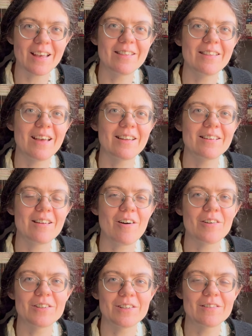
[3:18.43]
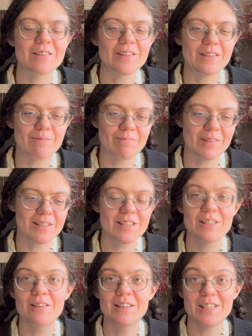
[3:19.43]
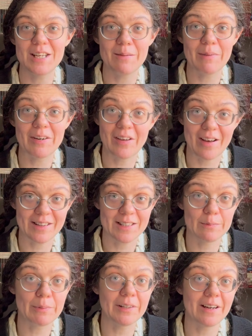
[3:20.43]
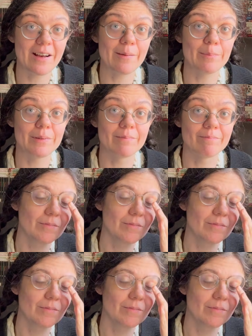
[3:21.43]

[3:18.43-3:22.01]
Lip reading: and then also the team had gotten split up.